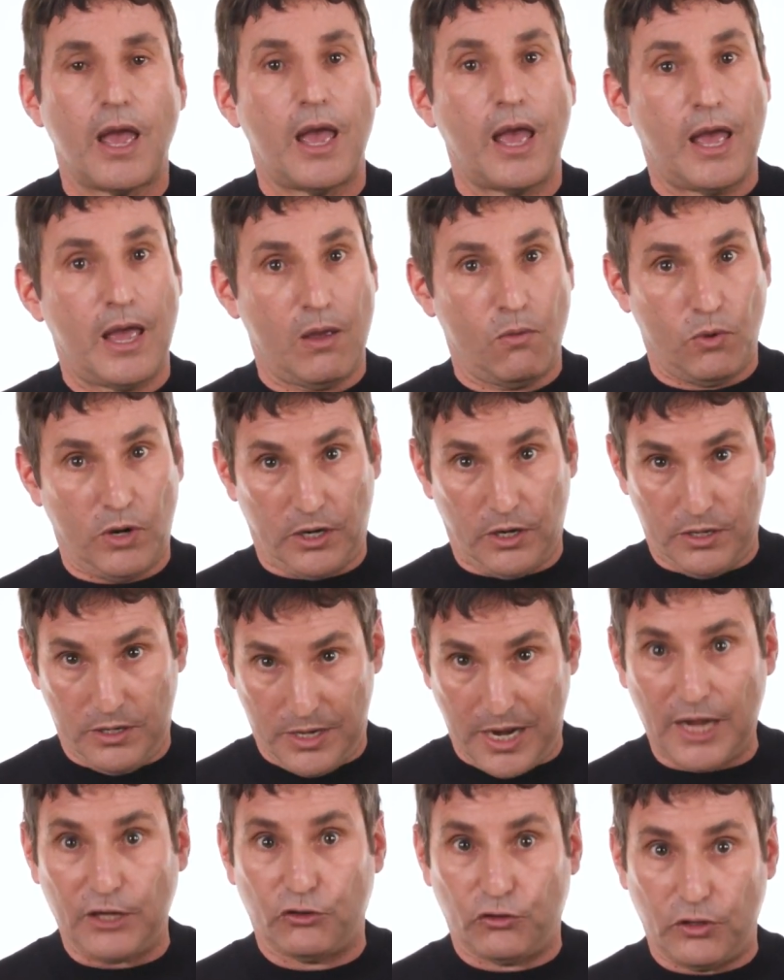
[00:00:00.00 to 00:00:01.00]
and we're going to
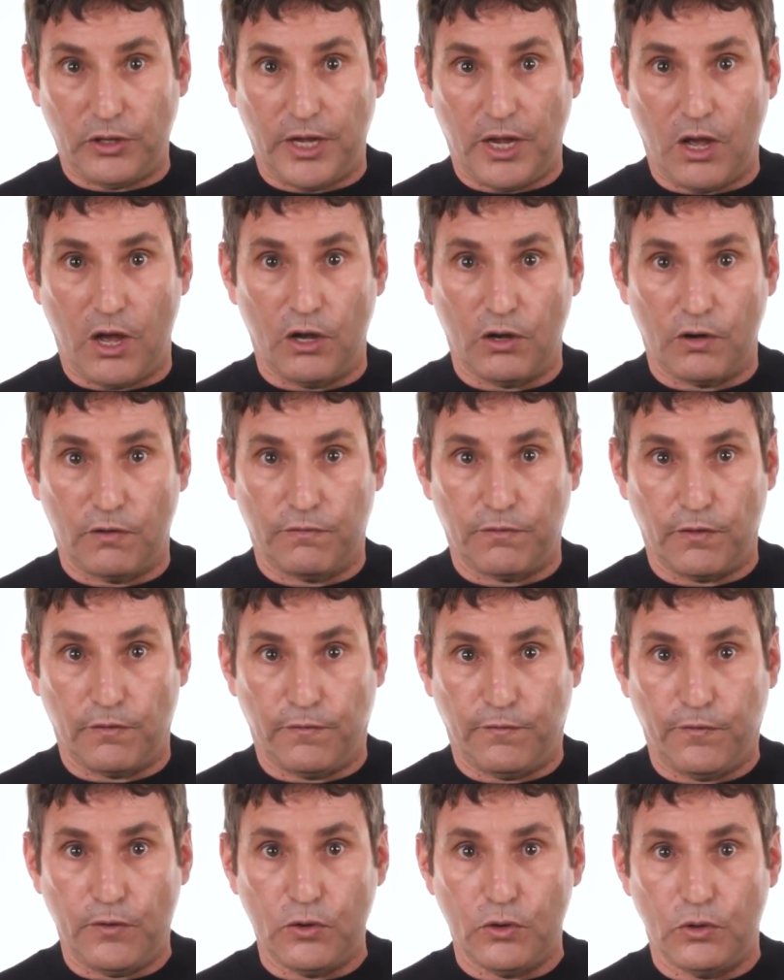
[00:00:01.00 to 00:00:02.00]
naturally hunger for
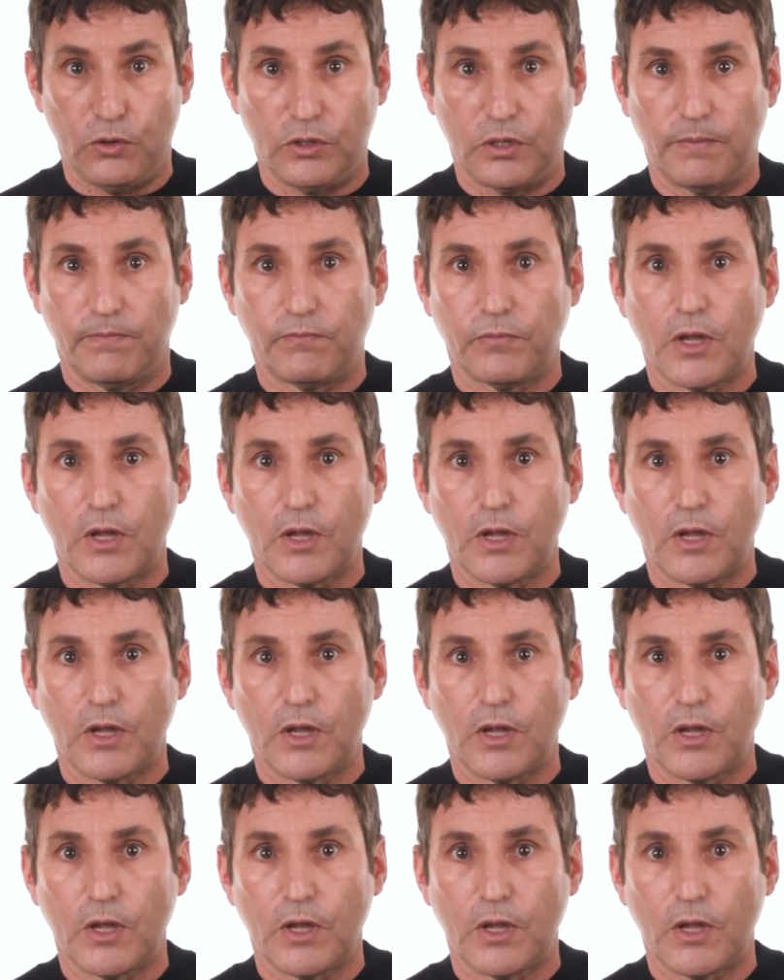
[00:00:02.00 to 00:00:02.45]
food.